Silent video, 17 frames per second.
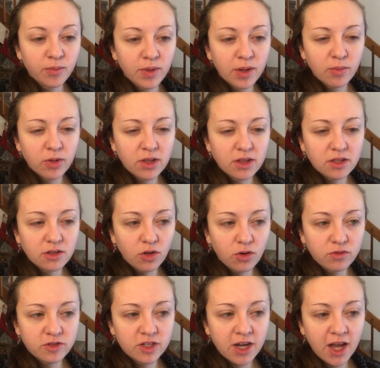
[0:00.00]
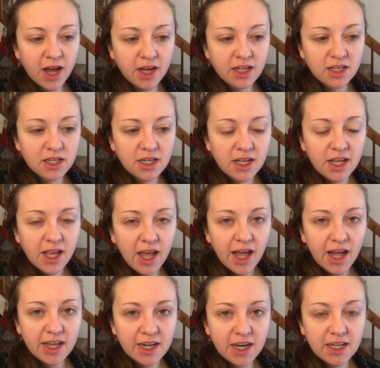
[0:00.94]
maybe a little over 9,
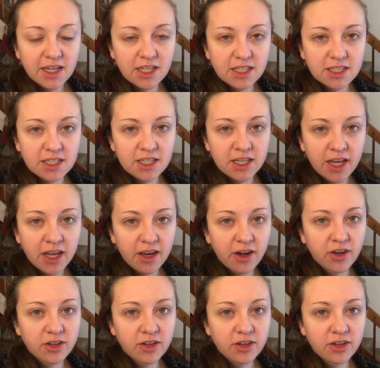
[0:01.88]
and I need to knit